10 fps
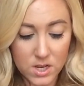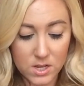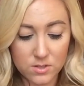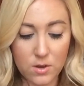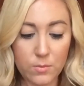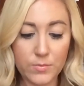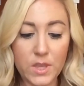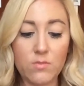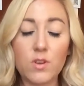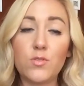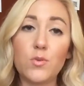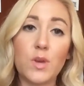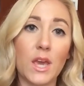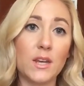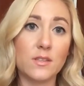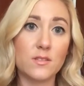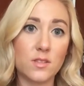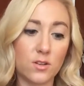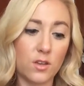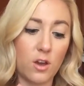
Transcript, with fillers: So even if you can't necessarily